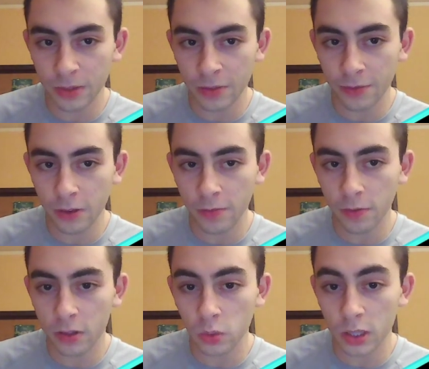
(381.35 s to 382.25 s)

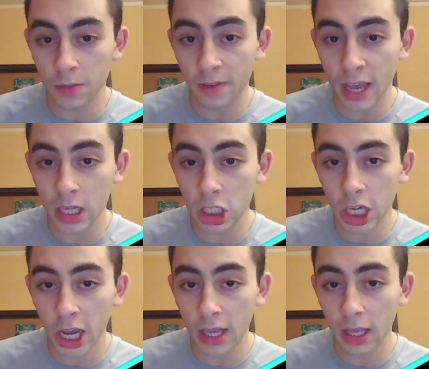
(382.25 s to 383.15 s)
if it's white's move again,
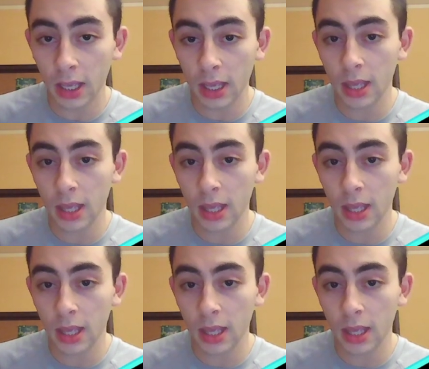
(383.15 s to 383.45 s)
check